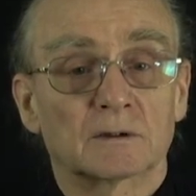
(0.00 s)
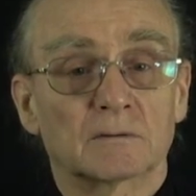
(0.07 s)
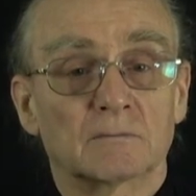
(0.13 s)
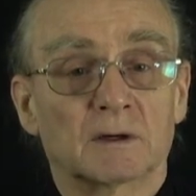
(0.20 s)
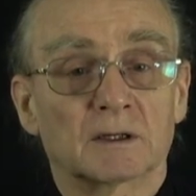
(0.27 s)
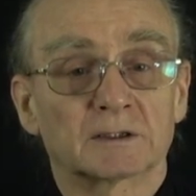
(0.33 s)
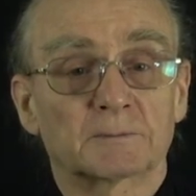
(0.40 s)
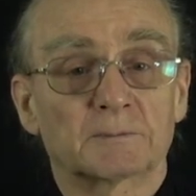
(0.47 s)

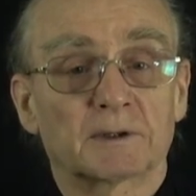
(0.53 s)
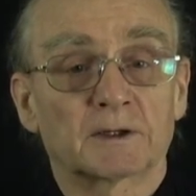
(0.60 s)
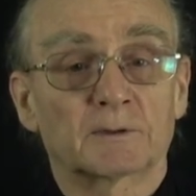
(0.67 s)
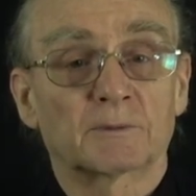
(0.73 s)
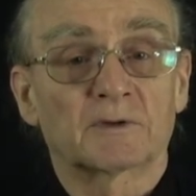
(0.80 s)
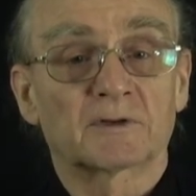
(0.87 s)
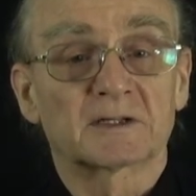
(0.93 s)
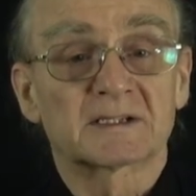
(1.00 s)
multiplied
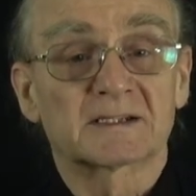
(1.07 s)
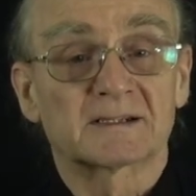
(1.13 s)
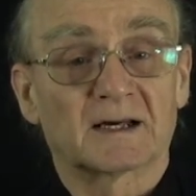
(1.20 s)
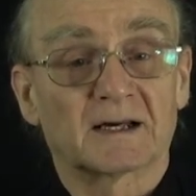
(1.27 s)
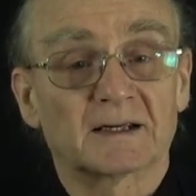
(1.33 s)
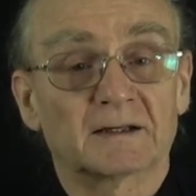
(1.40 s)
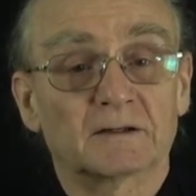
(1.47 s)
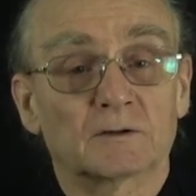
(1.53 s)
with the
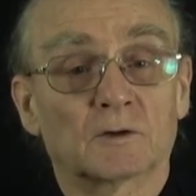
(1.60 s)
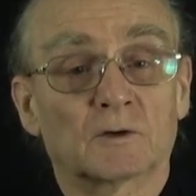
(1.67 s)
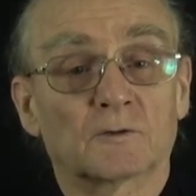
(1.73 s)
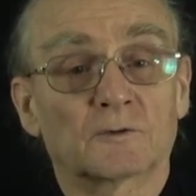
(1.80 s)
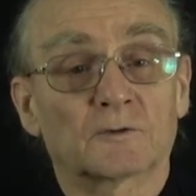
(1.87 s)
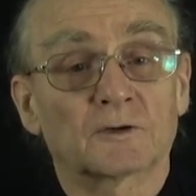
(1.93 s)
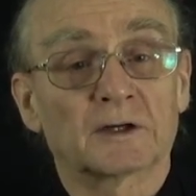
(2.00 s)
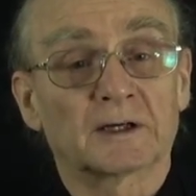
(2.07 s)
sign
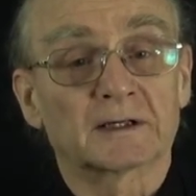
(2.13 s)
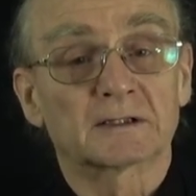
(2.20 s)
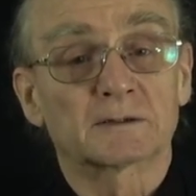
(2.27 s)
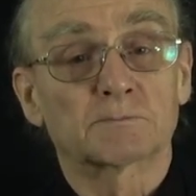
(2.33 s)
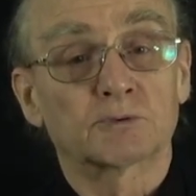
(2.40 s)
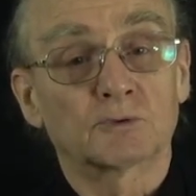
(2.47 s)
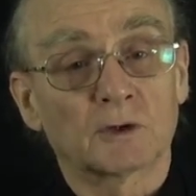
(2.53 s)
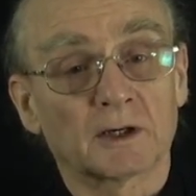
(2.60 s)
of X
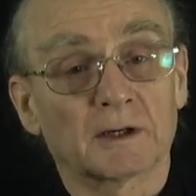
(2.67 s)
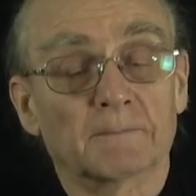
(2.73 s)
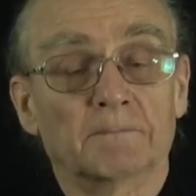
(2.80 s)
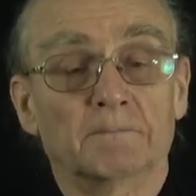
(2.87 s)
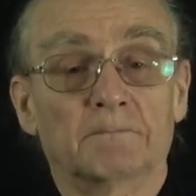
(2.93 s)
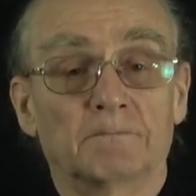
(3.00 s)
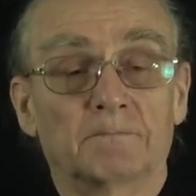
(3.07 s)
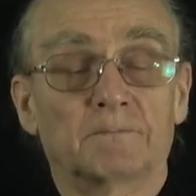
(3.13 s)
prime.